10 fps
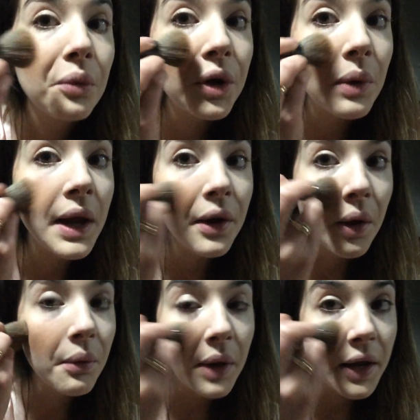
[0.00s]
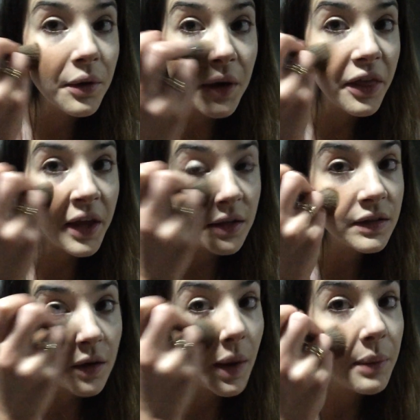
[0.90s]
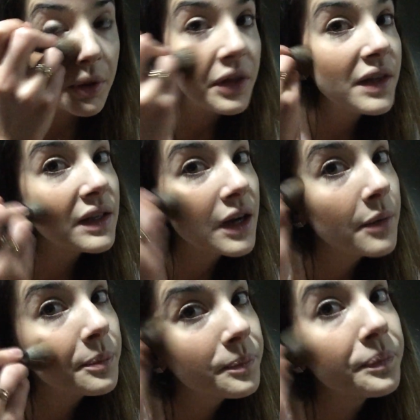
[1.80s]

what do I know? I know nothing. So I put this here